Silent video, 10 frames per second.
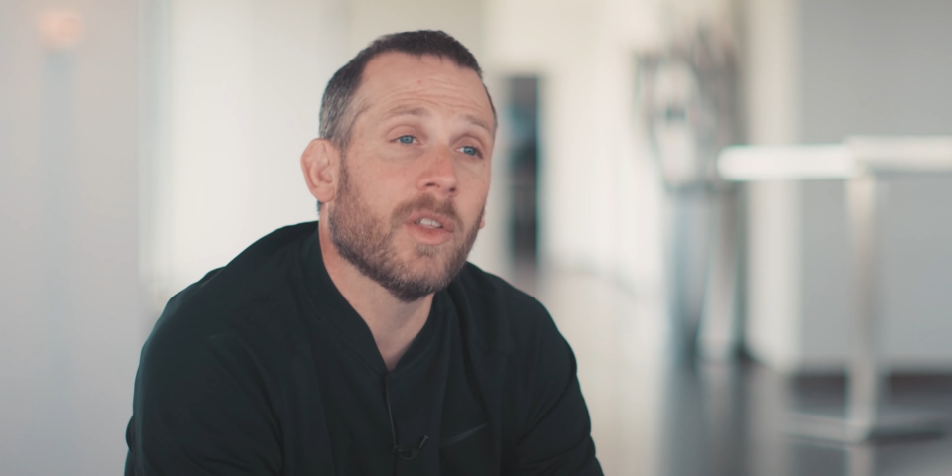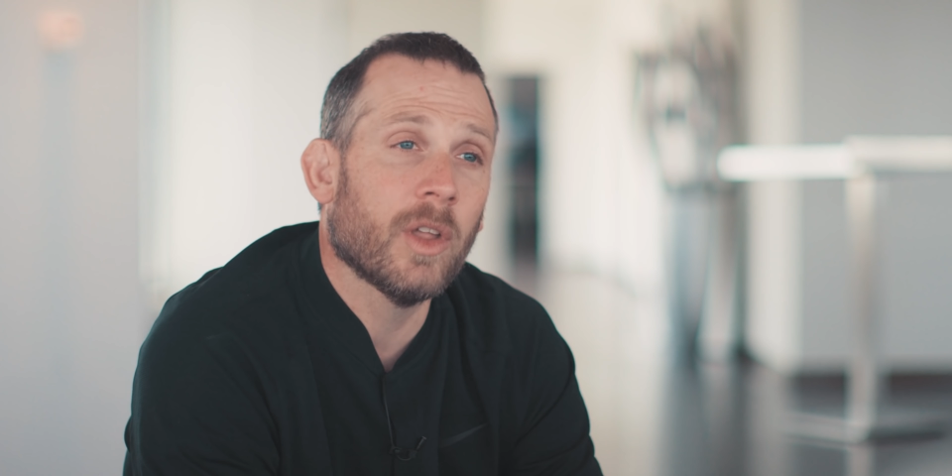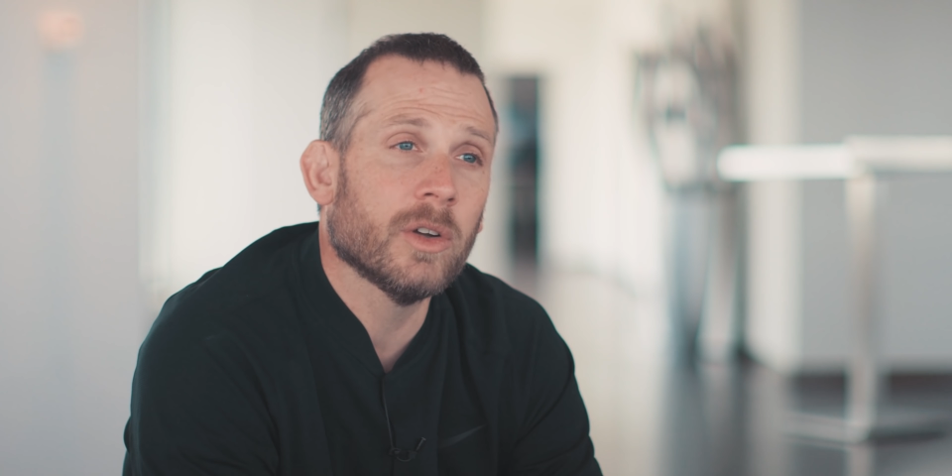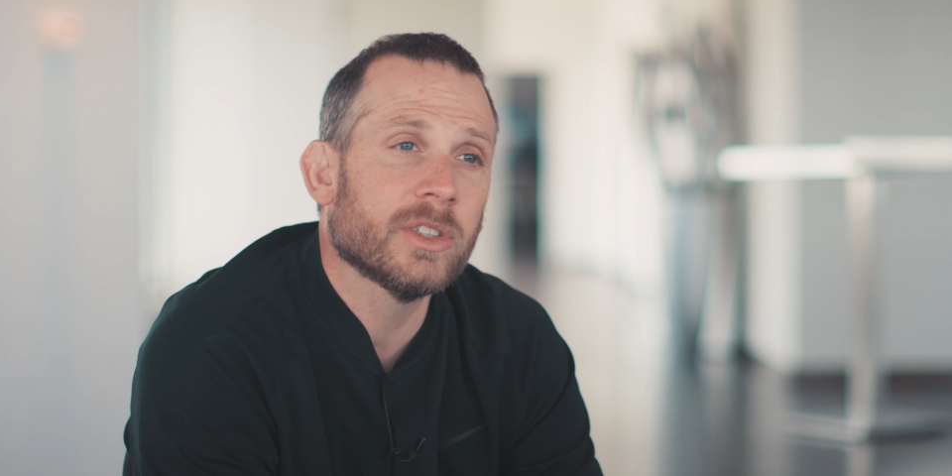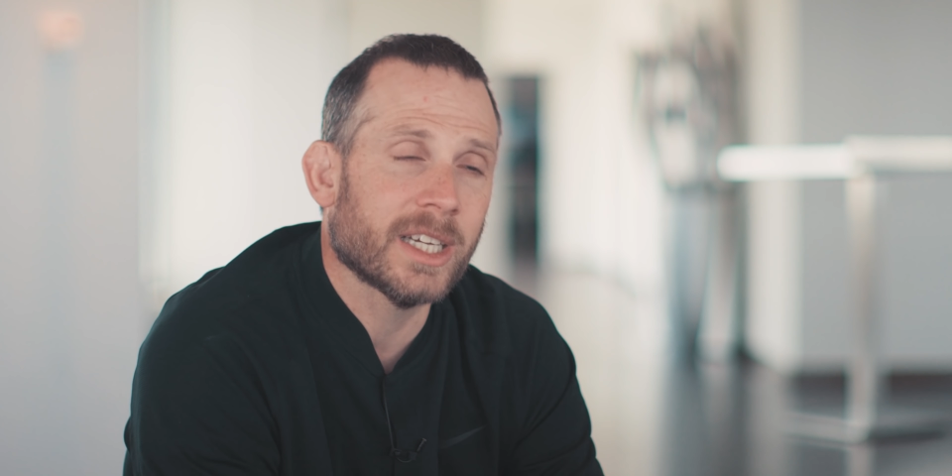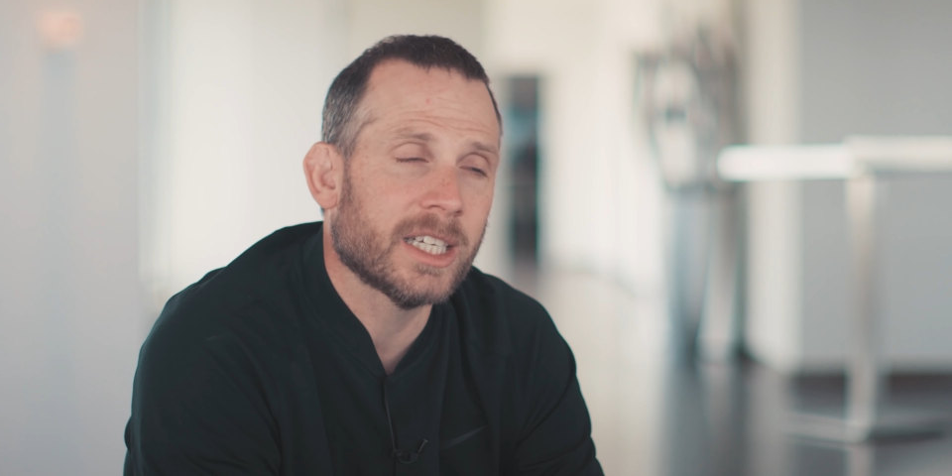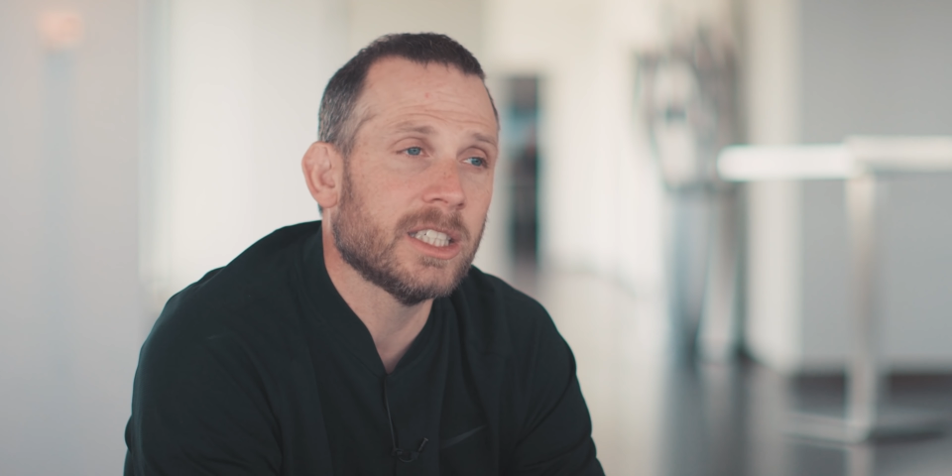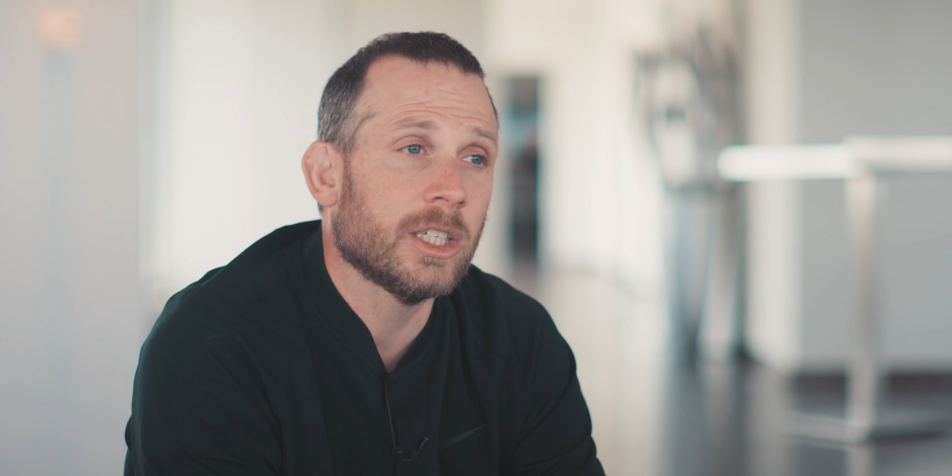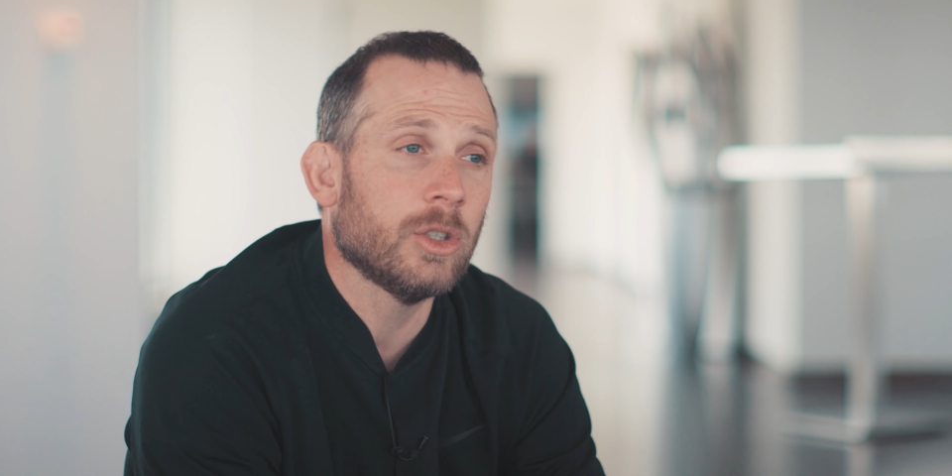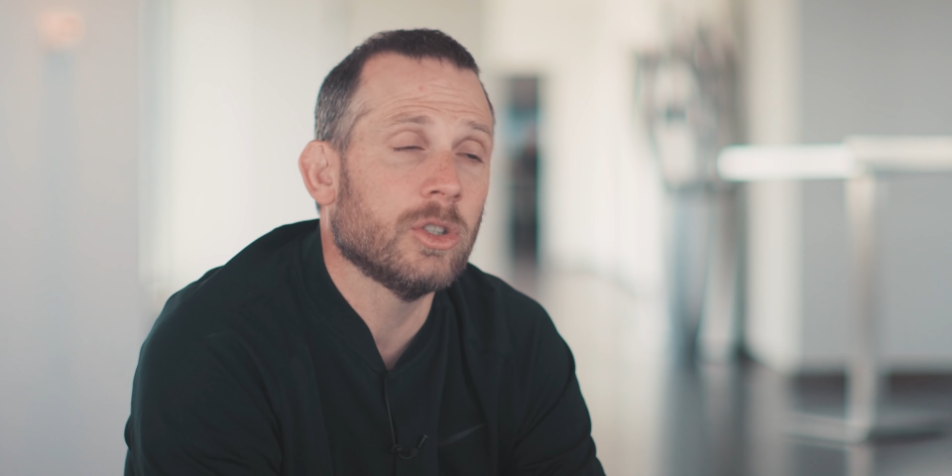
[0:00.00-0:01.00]
those and
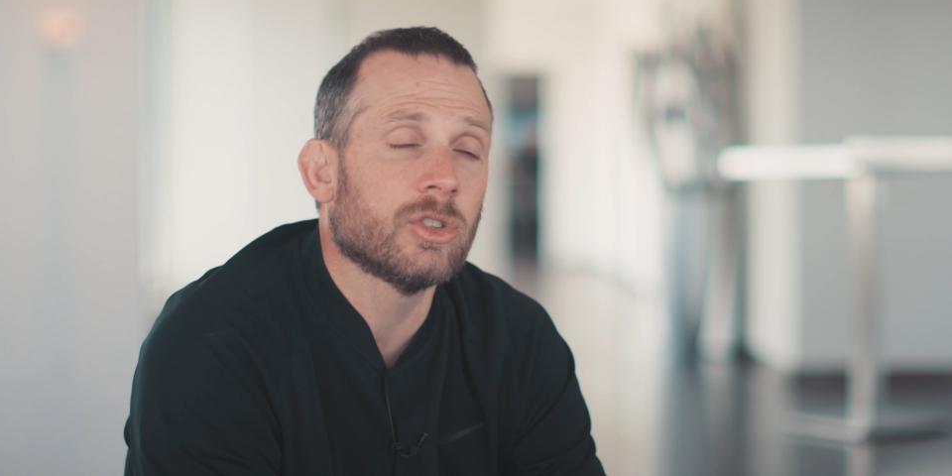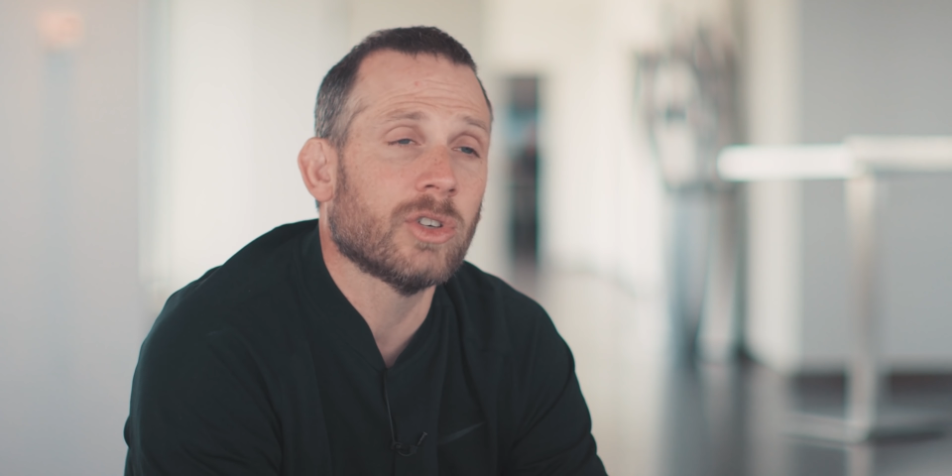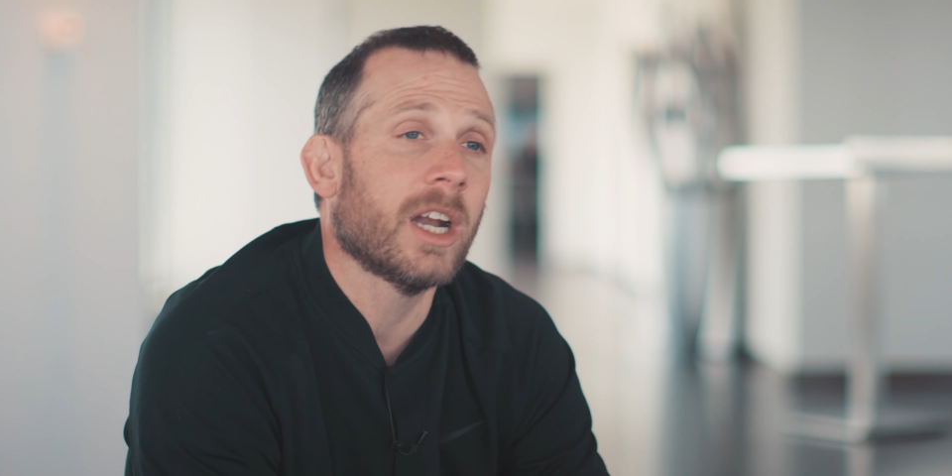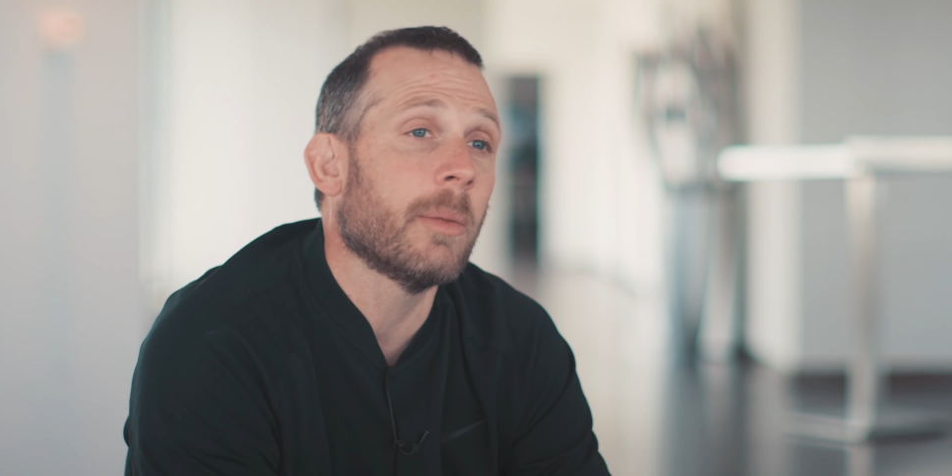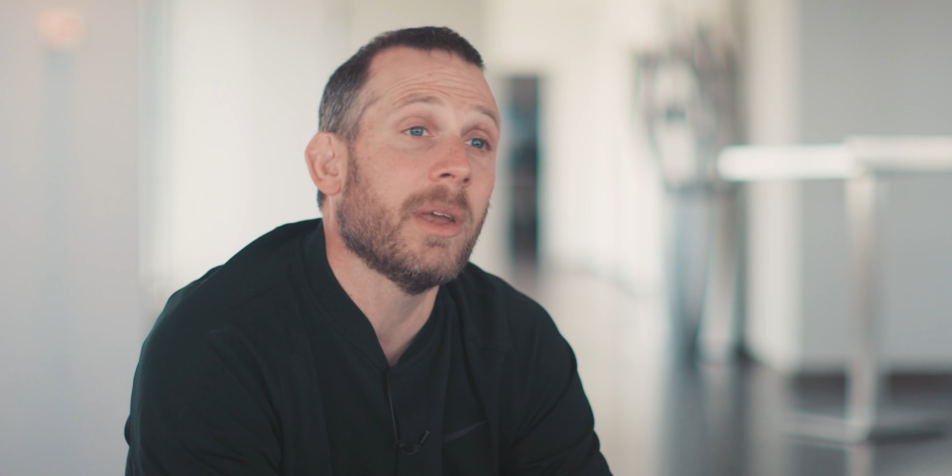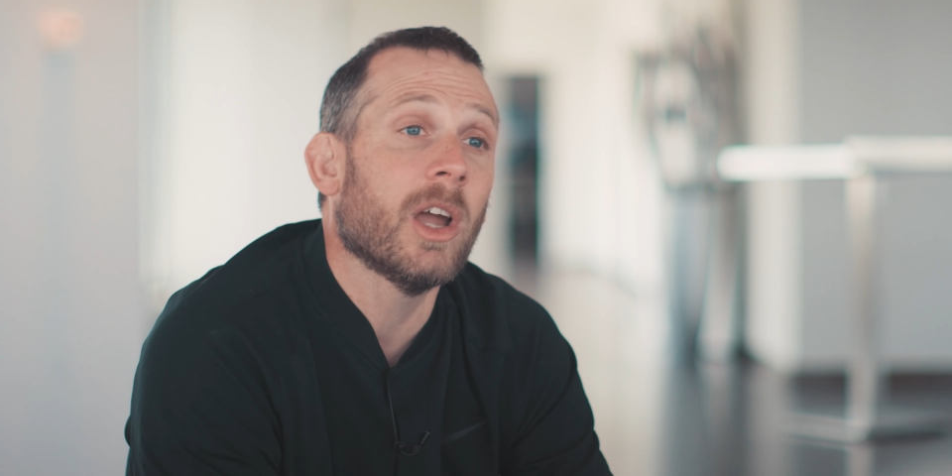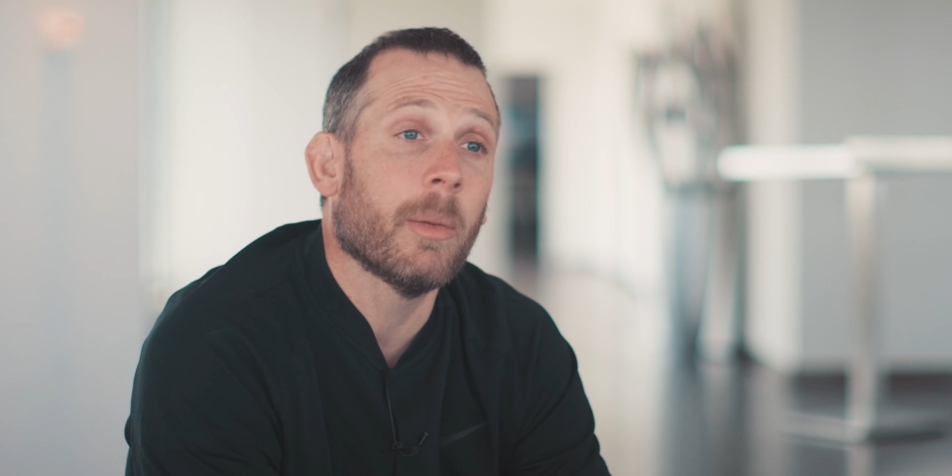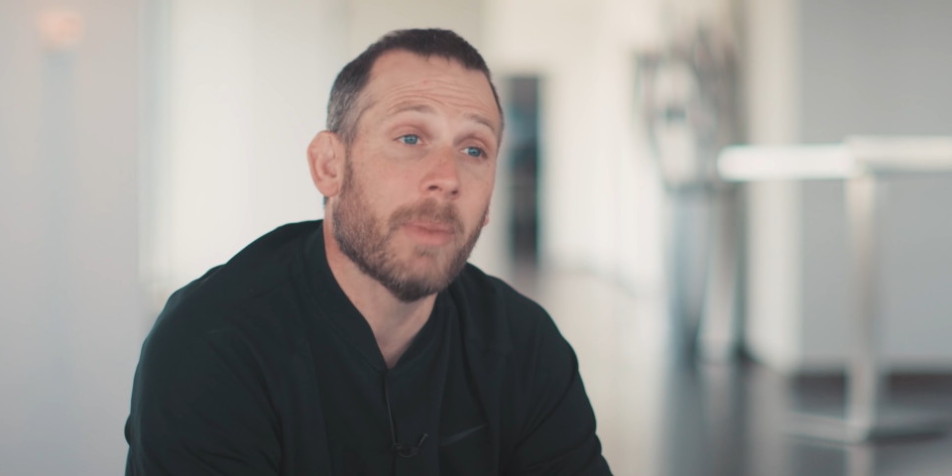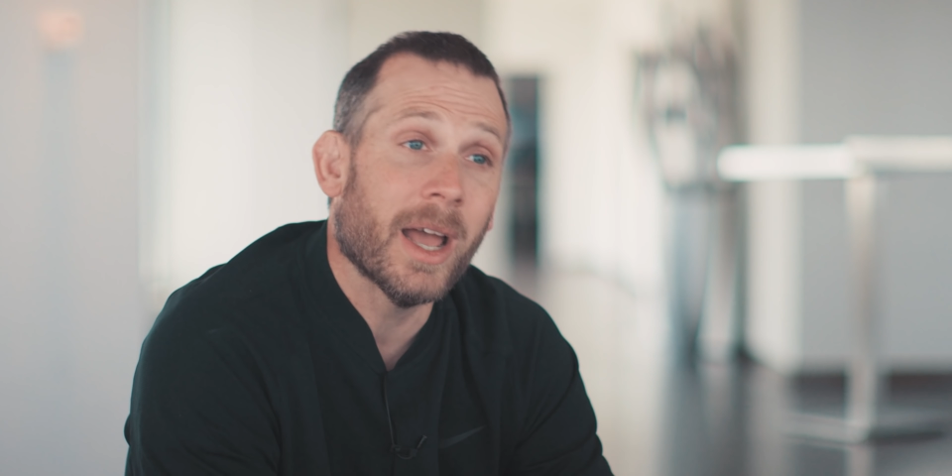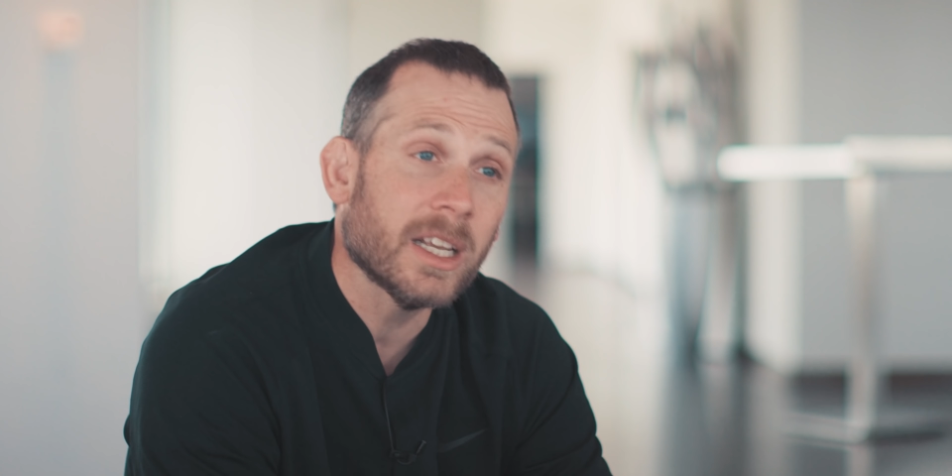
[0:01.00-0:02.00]
continue to try to be our
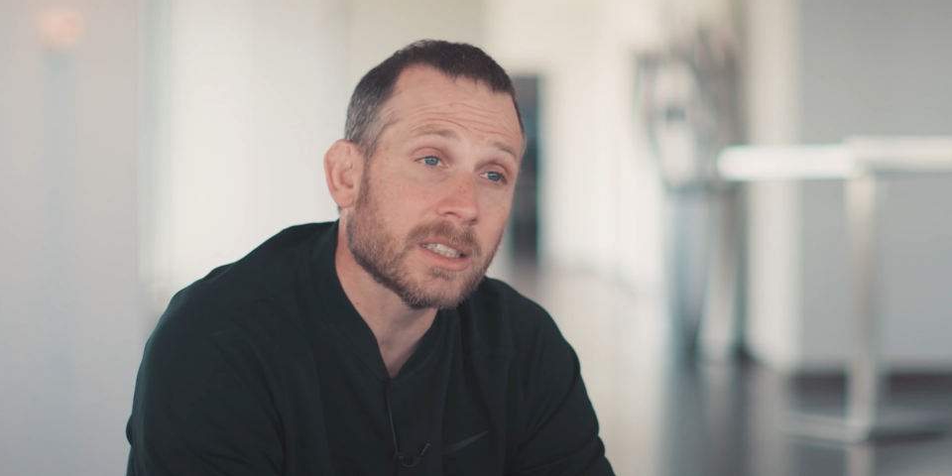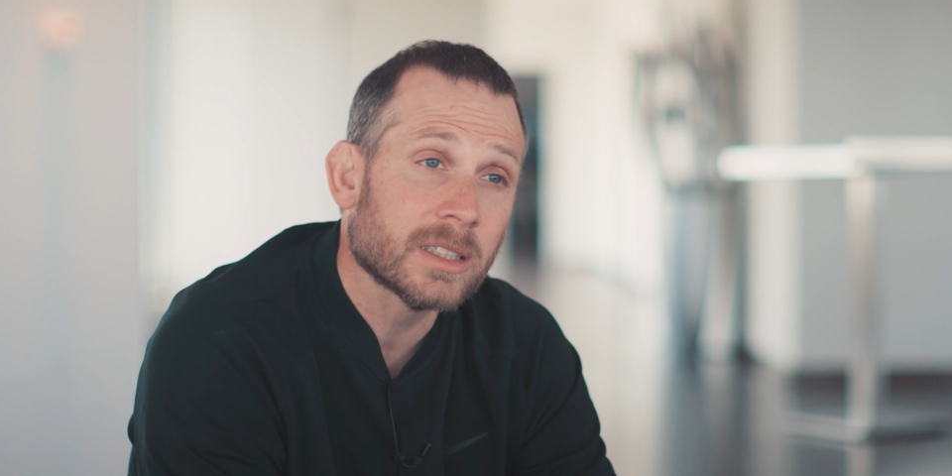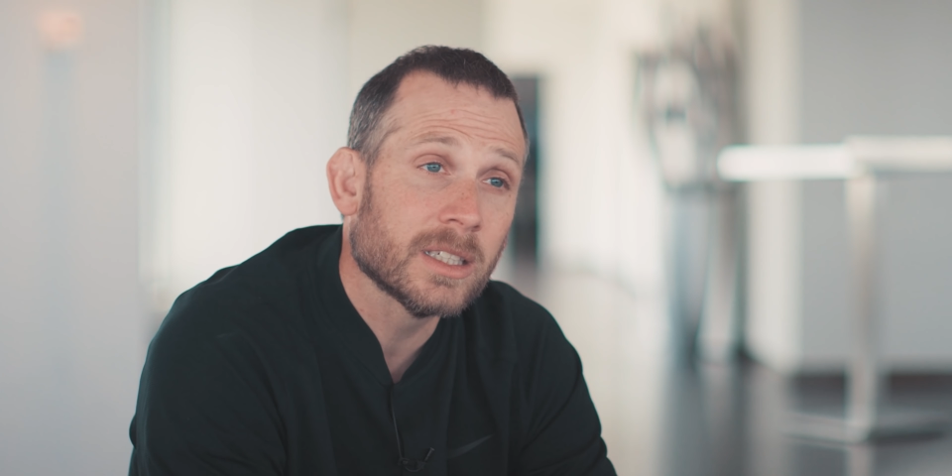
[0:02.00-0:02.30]
best.